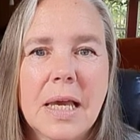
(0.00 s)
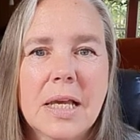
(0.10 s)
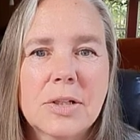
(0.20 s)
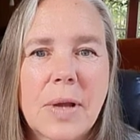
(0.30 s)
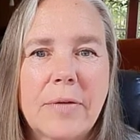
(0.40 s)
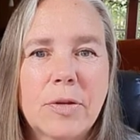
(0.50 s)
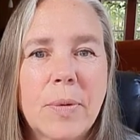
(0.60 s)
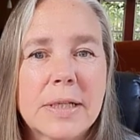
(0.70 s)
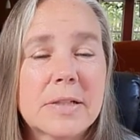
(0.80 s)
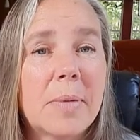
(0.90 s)
So I have the
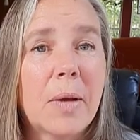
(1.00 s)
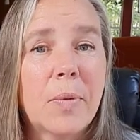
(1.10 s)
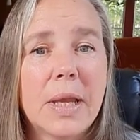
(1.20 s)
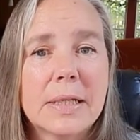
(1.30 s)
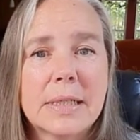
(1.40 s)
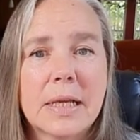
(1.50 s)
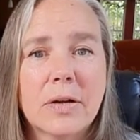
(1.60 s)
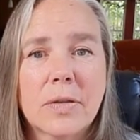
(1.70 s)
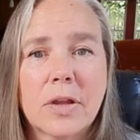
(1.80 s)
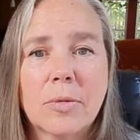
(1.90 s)
rest of my weeks
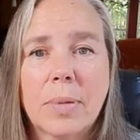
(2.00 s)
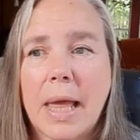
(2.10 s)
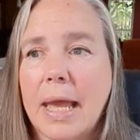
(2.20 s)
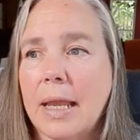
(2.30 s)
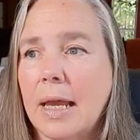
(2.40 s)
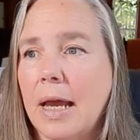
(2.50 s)
here that are blank.